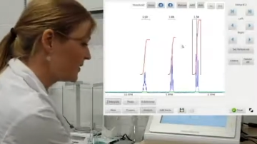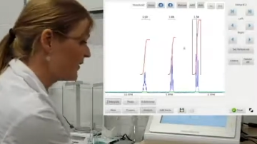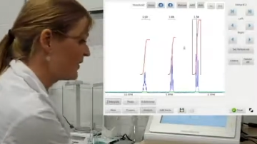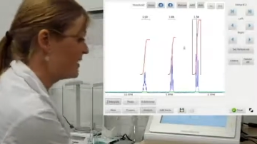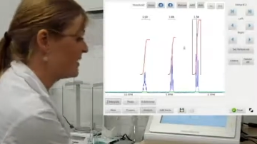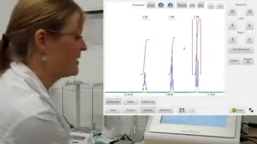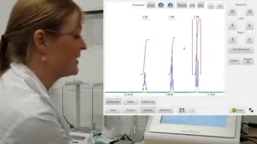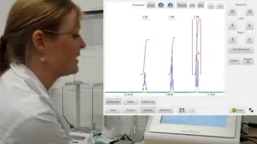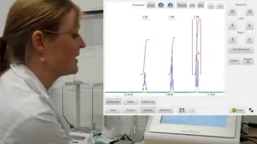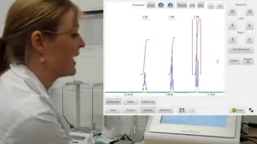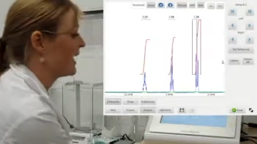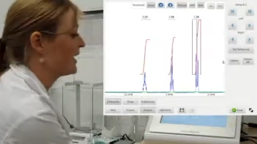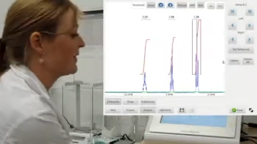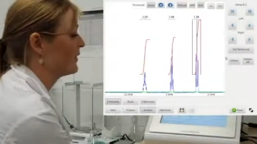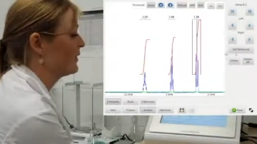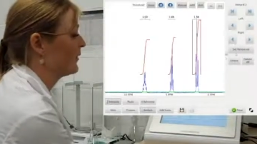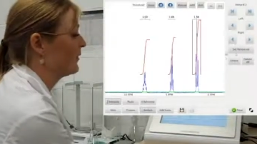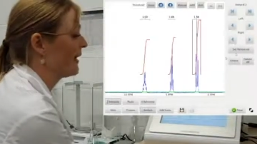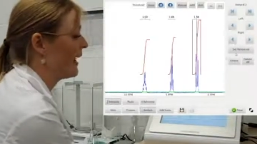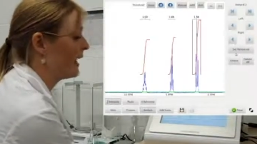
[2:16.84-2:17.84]
So this is
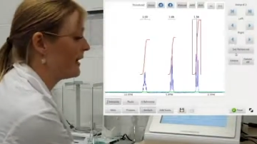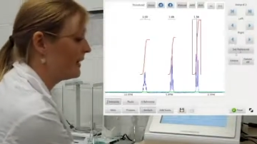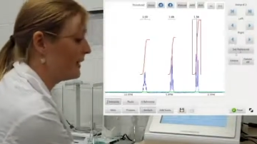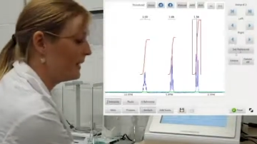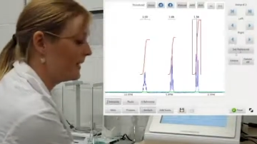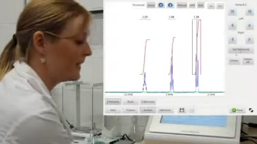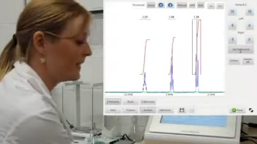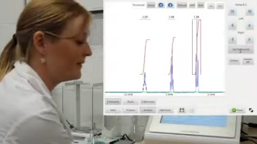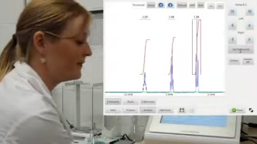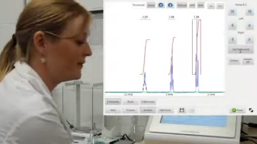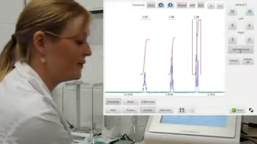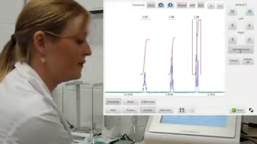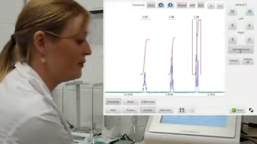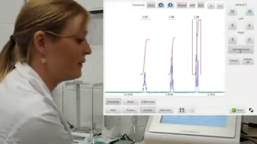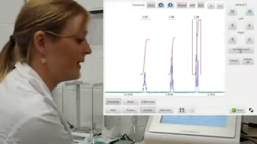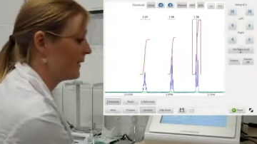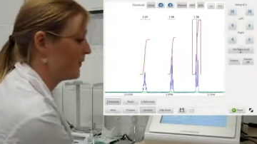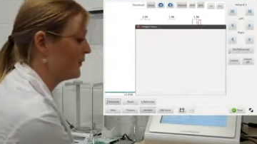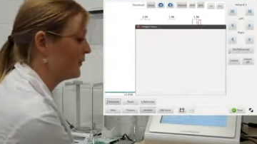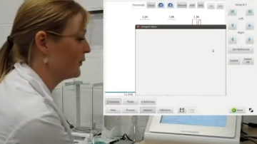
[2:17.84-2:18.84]
diethyl phthalate. I have
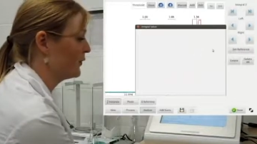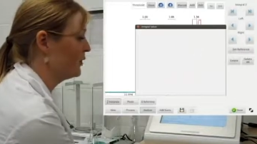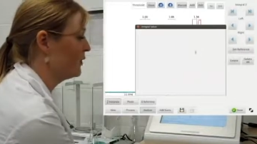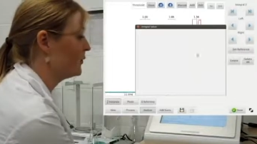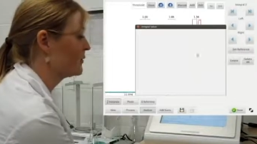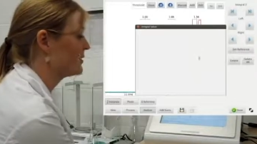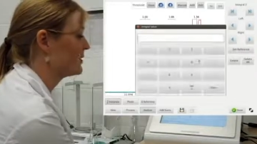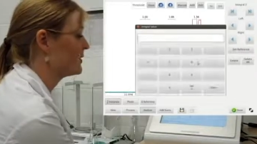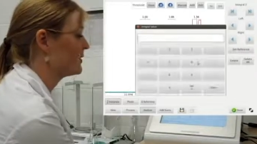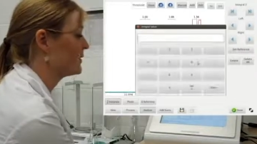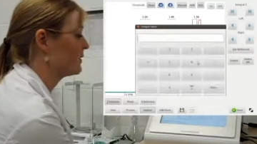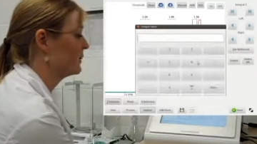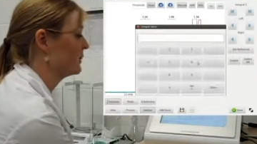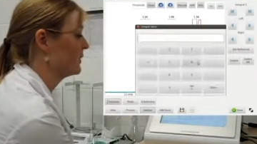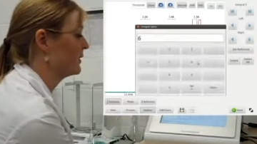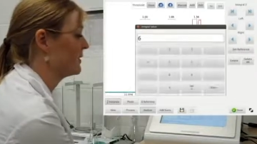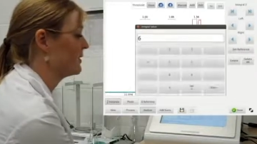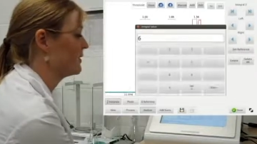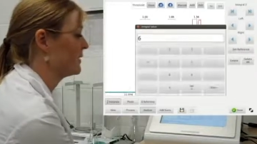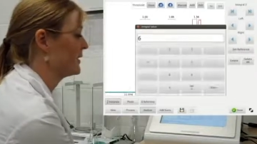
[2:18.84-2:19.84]
2 methyl groups, so
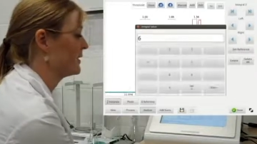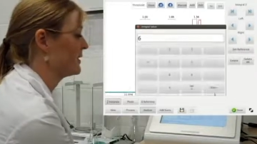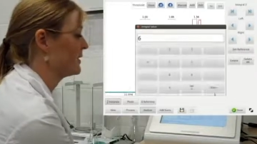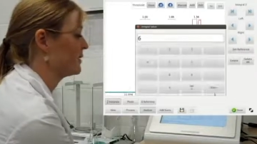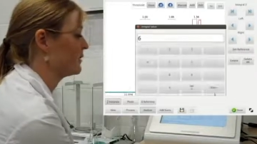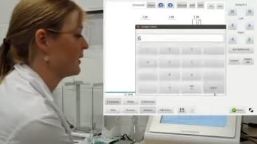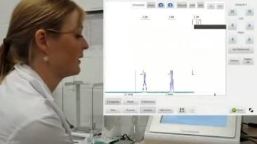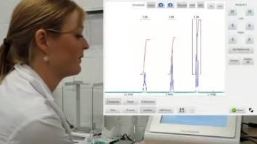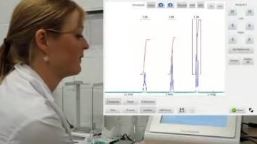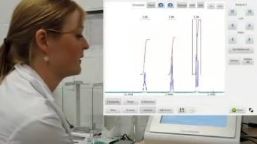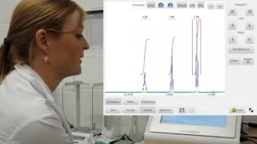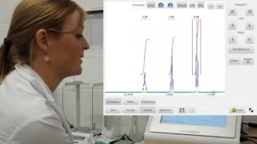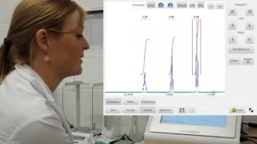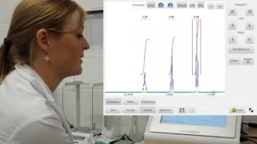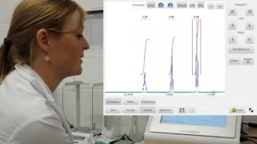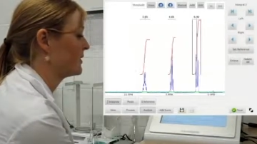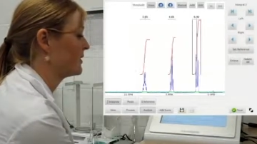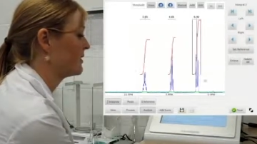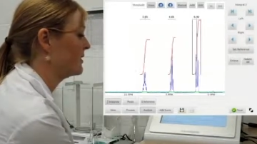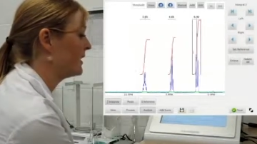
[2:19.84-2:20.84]
I'm going to set this
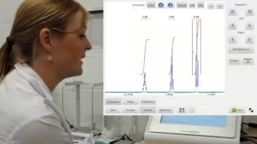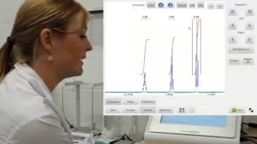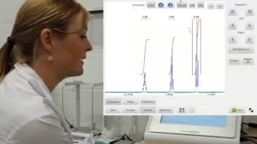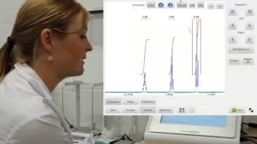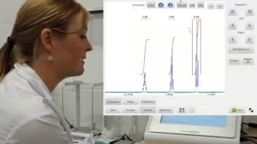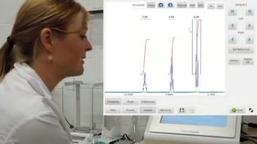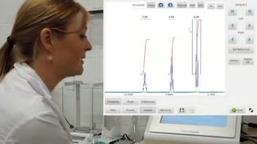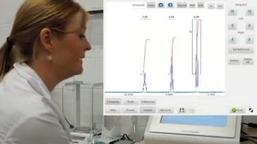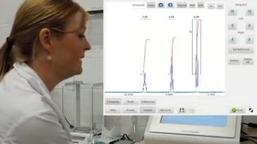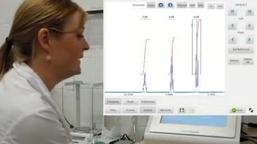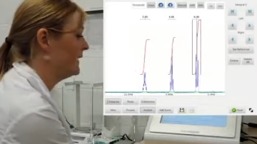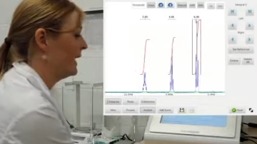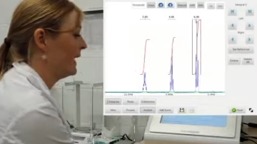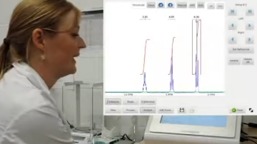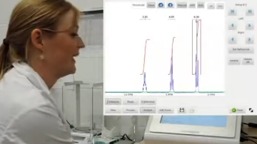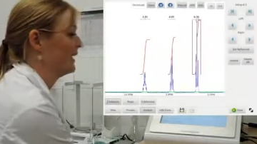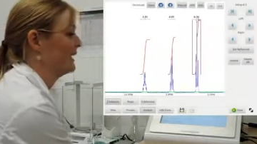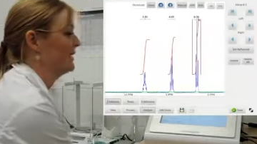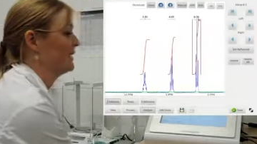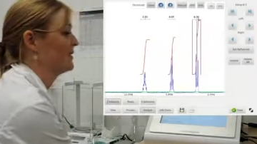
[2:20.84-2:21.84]
reference to 6.
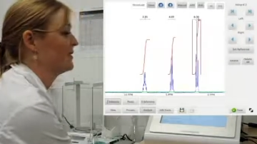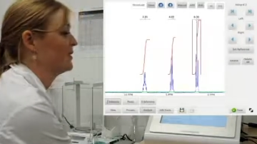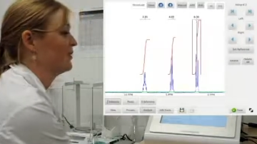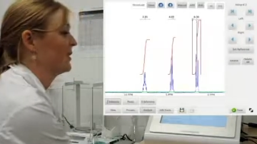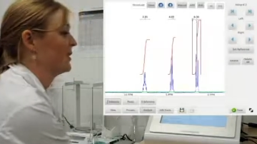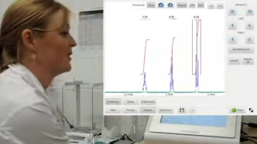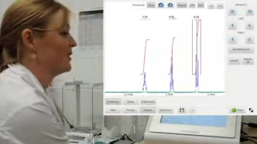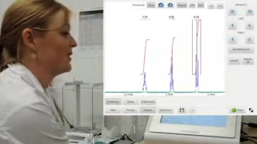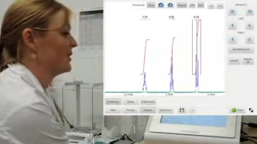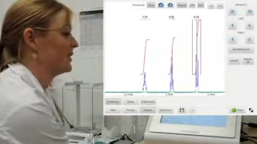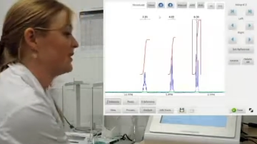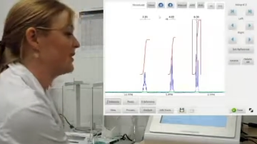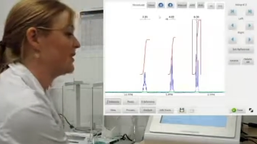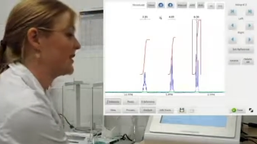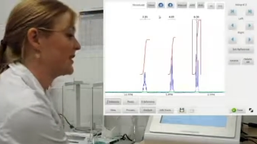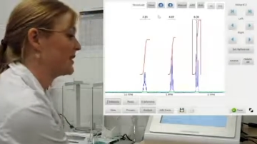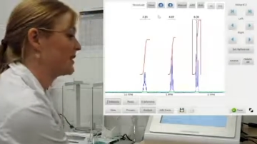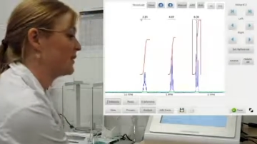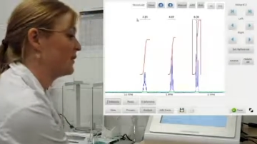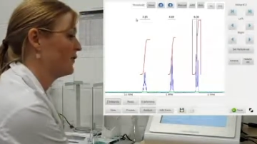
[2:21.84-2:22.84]
I get an integration of
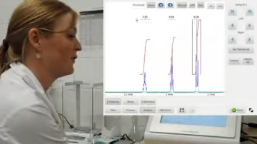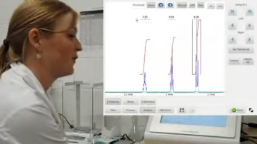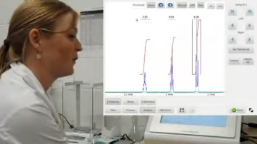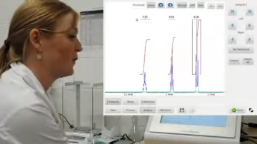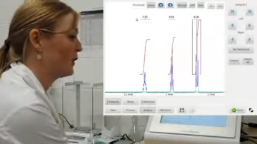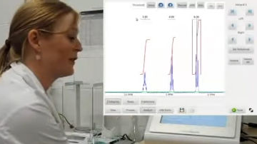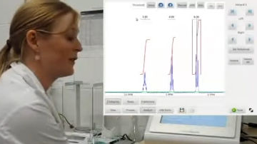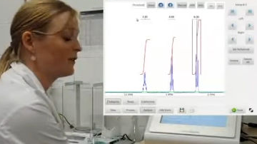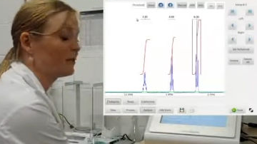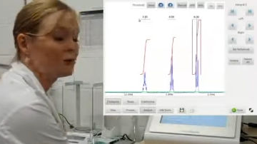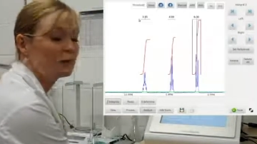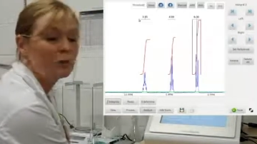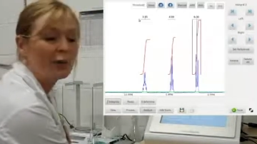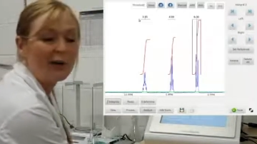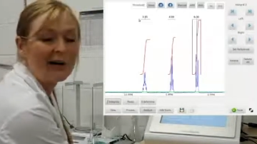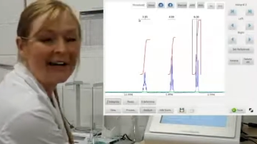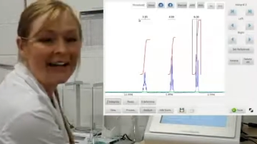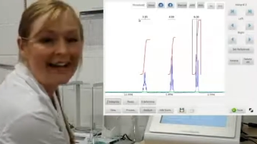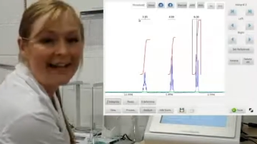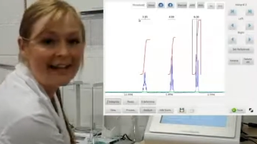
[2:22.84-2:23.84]
6 to 4 to
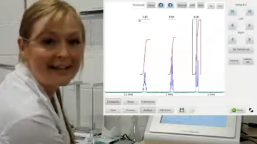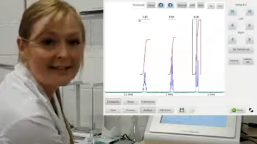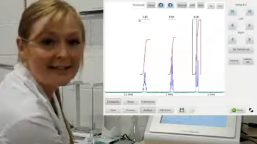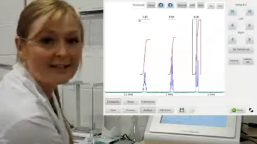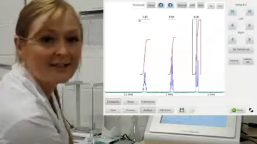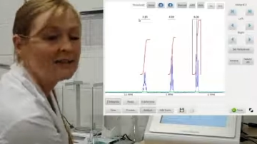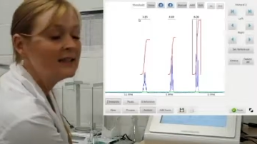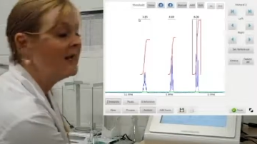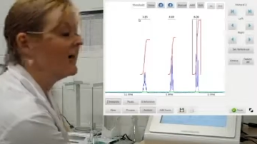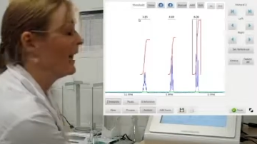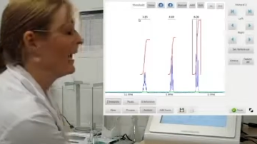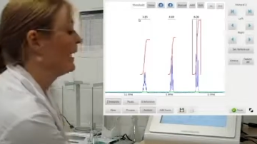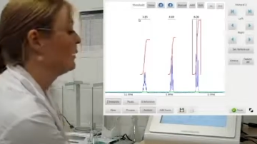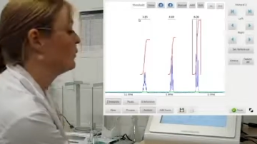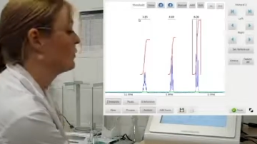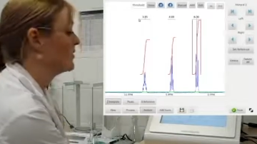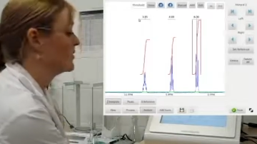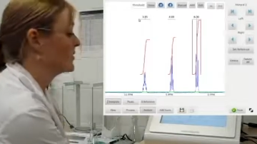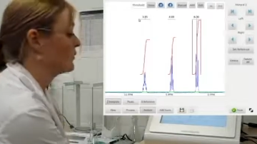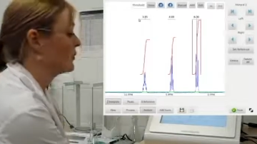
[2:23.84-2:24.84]

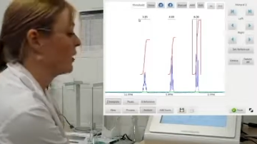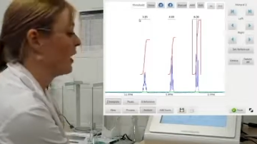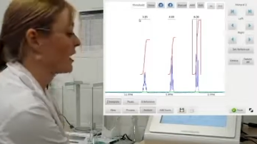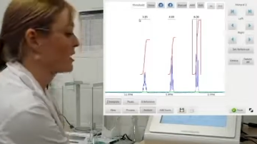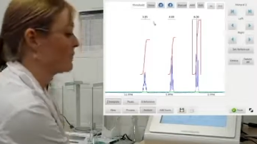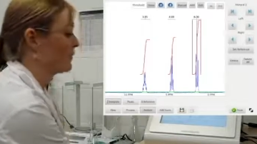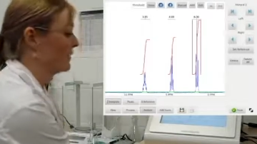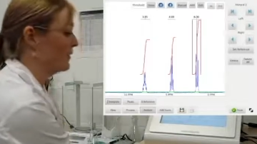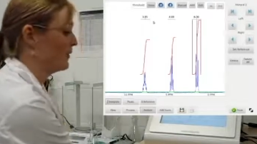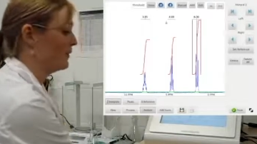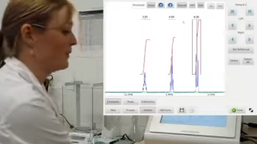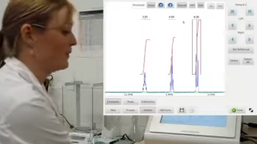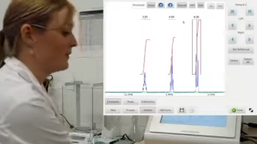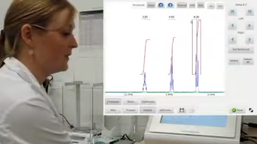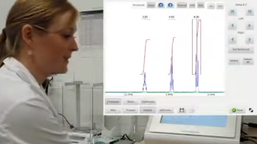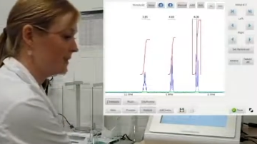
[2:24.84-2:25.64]
3.8, which is approximately